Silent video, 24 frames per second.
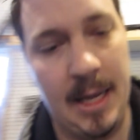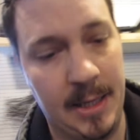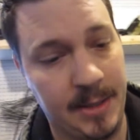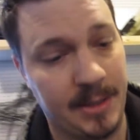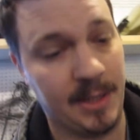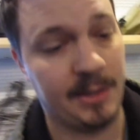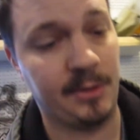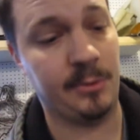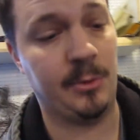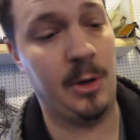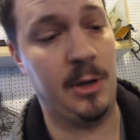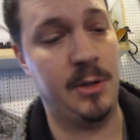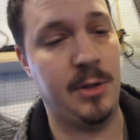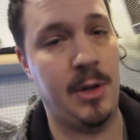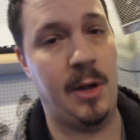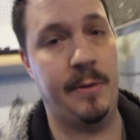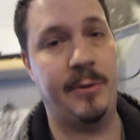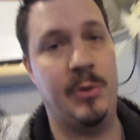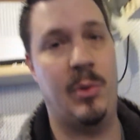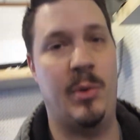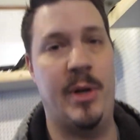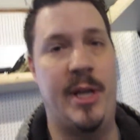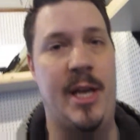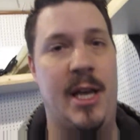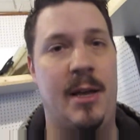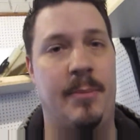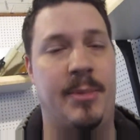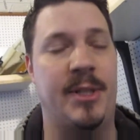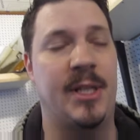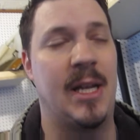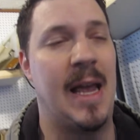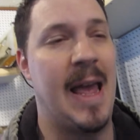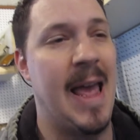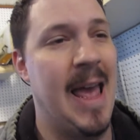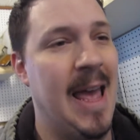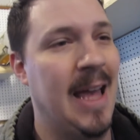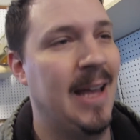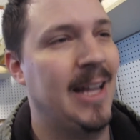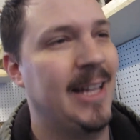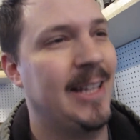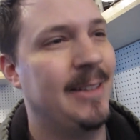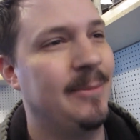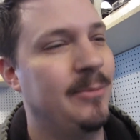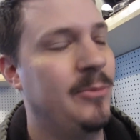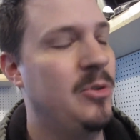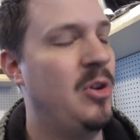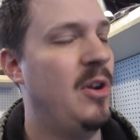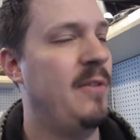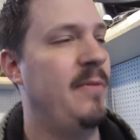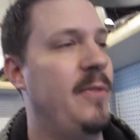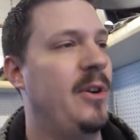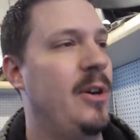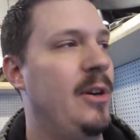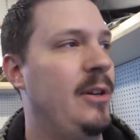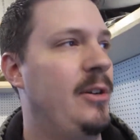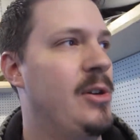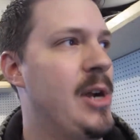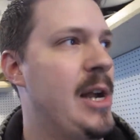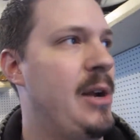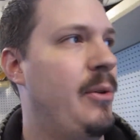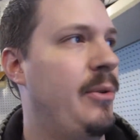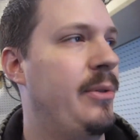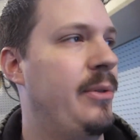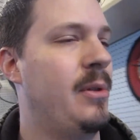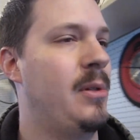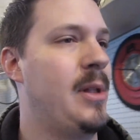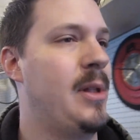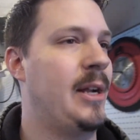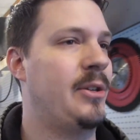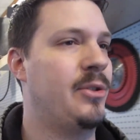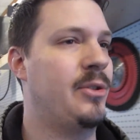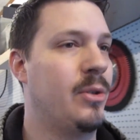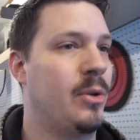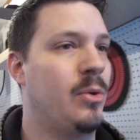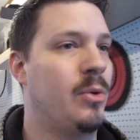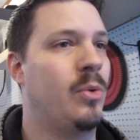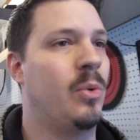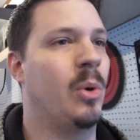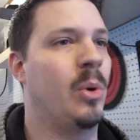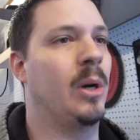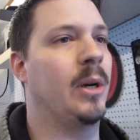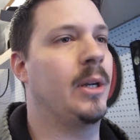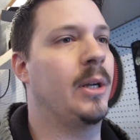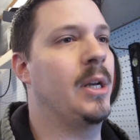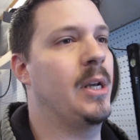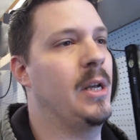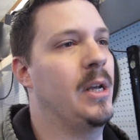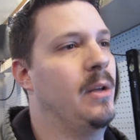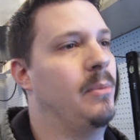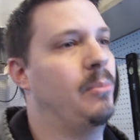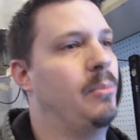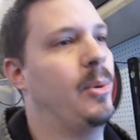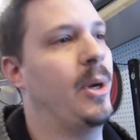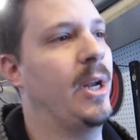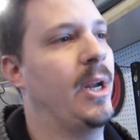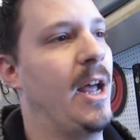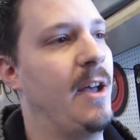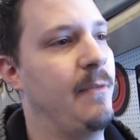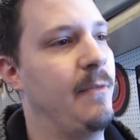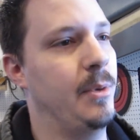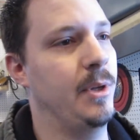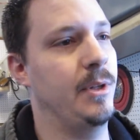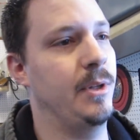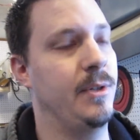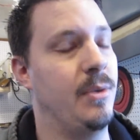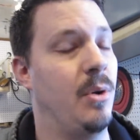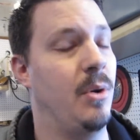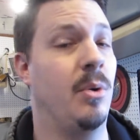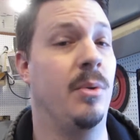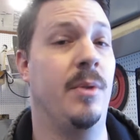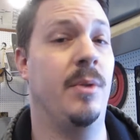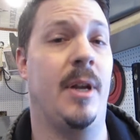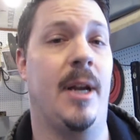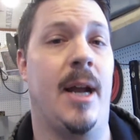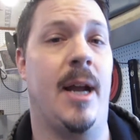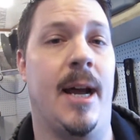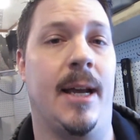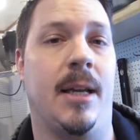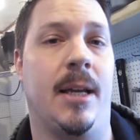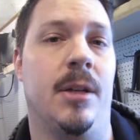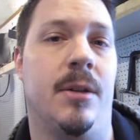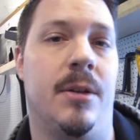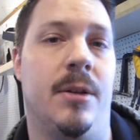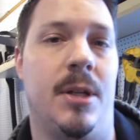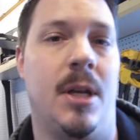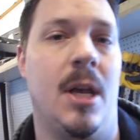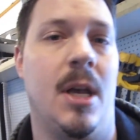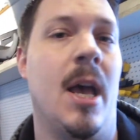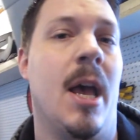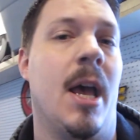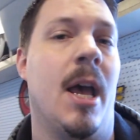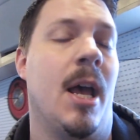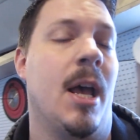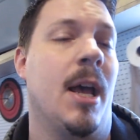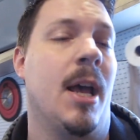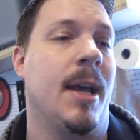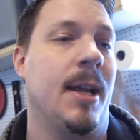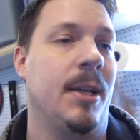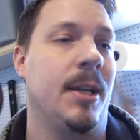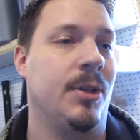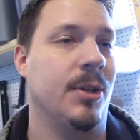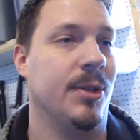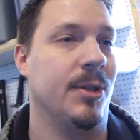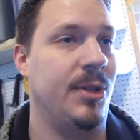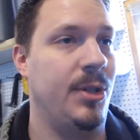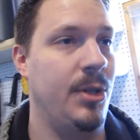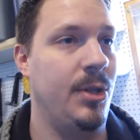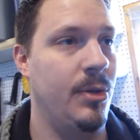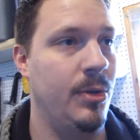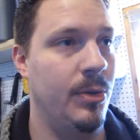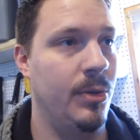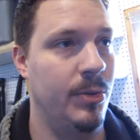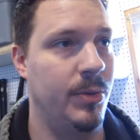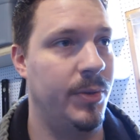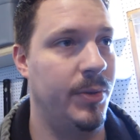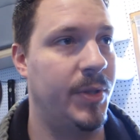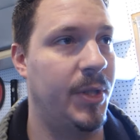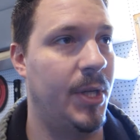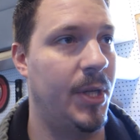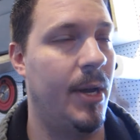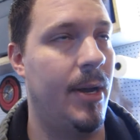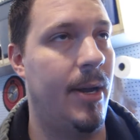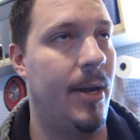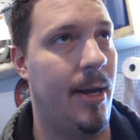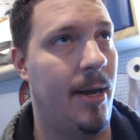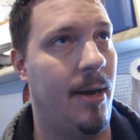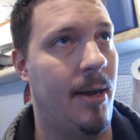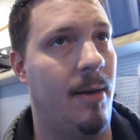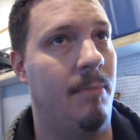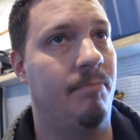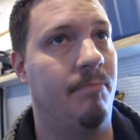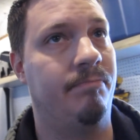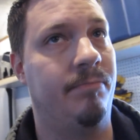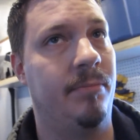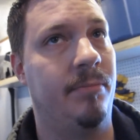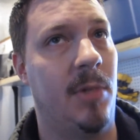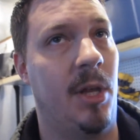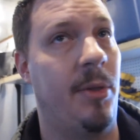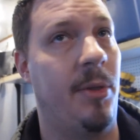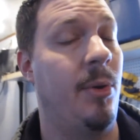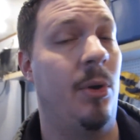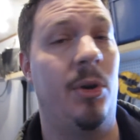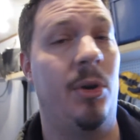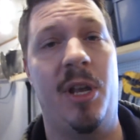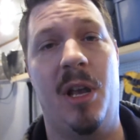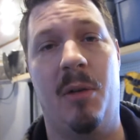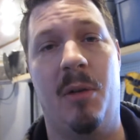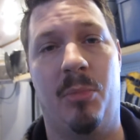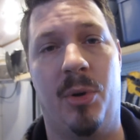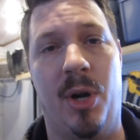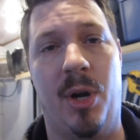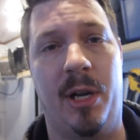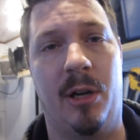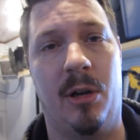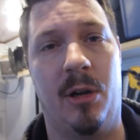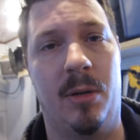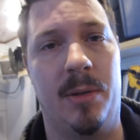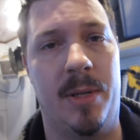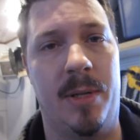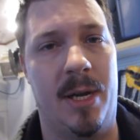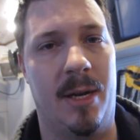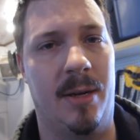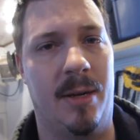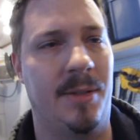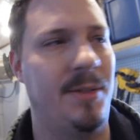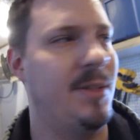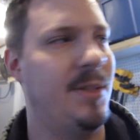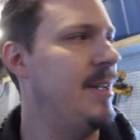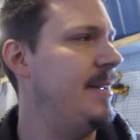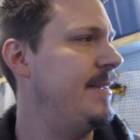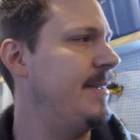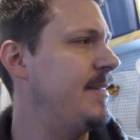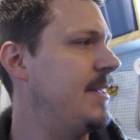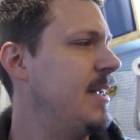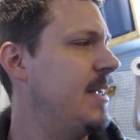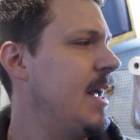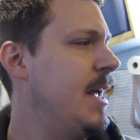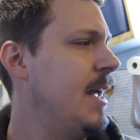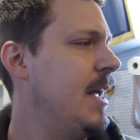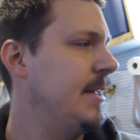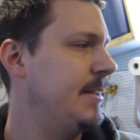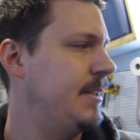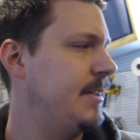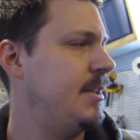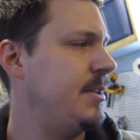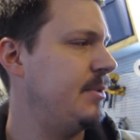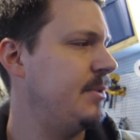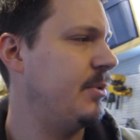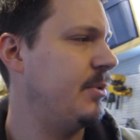It says it runs off 20 amps. I'm not very great with electrical work, but I've been told that I could just use a 30 amp breaker in there. It says it